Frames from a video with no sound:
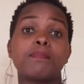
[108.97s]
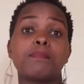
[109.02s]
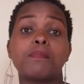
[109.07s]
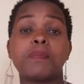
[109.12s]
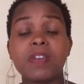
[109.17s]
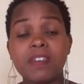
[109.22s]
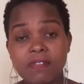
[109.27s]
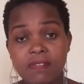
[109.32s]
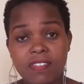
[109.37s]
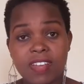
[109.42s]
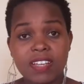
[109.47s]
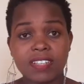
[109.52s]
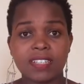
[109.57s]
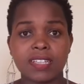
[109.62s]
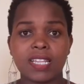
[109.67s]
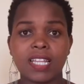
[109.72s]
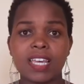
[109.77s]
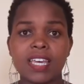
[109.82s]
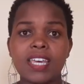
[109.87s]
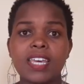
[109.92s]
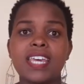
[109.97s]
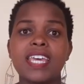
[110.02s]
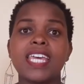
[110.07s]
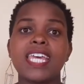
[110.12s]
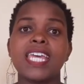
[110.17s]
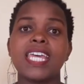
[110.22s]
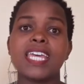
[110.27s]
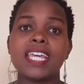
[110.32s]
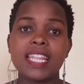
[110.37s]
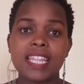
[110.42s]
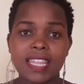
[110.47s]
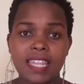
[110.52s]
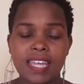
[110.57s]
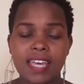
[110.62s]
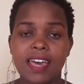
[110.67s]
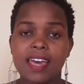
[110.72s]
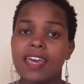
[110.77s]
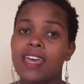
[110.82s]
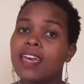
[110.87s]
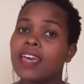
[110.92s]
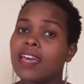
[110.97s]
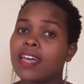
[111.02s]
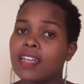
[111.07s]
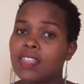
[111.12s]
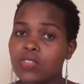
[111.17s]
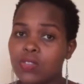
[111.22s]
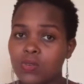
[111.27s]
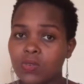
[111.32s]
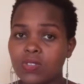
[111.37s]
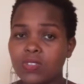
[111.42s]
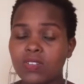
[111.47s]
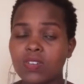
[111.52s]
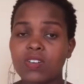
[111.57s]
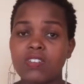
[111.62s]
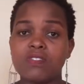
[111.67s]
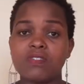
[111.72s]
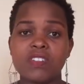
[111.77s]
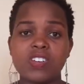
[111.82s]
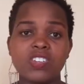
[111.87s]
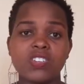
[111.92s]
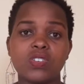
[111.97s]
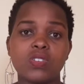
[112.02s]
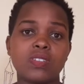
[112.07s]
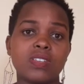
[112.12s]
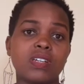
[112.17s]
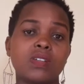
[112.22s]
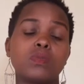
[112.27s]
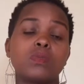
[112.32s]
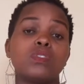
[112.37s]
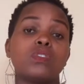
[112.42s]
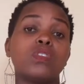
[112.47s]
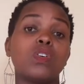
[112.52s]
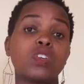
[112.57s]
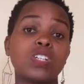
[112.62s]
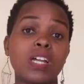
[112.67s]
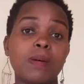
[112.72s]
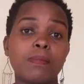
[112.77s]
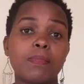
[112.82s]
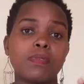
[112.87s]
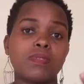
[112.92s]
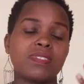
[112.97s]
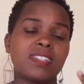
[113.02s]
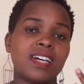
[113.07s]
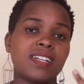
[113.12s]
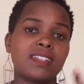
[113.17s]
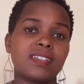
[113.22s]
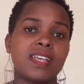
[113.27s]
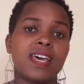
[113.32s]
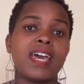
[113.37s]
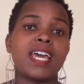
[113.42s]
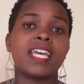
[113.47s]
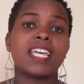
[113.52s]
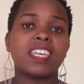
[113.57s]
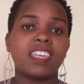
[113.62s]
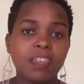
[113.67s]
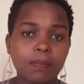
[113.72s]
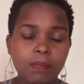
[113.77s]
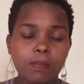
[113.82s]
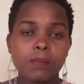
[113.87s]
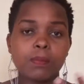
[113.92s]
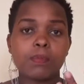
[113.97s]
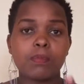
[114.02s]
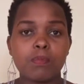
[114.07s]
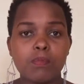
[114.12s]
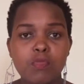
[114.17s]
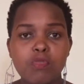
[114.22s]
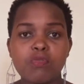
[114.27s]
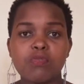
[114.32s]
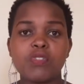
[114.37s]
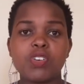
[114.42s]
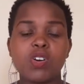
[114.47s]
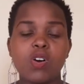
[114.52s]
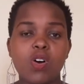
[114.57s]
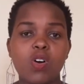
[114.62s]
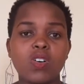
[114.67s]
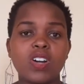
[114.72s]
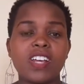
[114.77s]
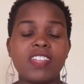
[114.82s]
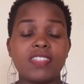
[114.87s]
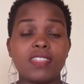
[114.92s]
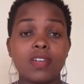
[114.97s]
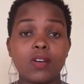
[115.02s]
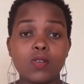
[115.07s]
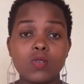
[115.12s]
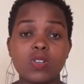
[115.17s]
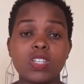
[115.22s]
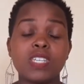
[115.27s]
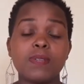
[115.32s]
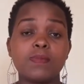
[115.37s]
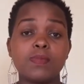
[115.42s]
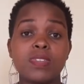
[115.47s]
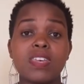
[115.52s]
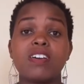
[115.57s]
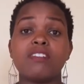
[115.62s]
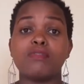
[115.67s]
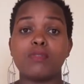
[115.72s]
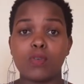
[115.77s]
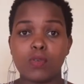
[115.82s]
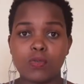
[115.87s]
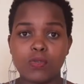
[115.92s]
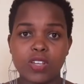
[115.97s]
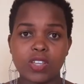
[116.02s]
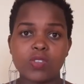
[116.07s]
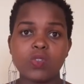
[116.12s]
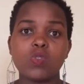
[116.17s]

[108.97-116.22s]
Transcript: previously in the those conventions that we talked about that keep moving on and the law keeps evolving.